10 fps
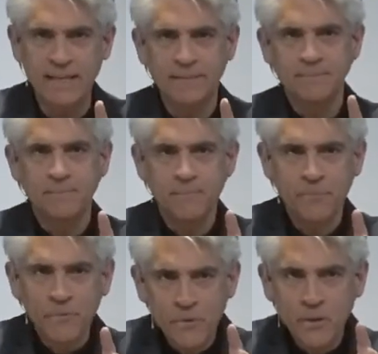way,
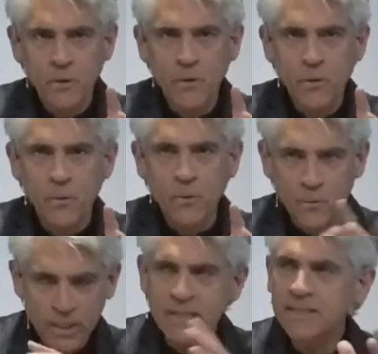
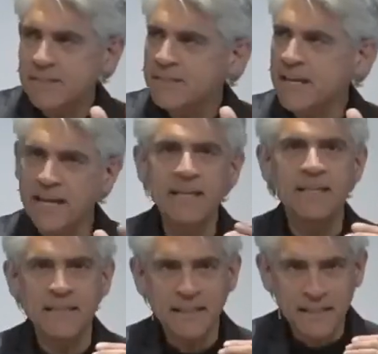we can
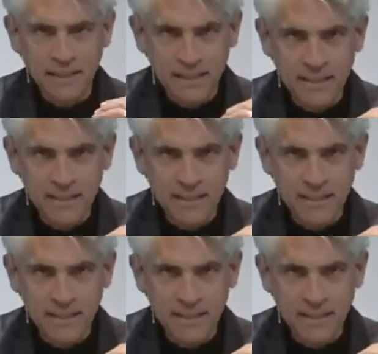say that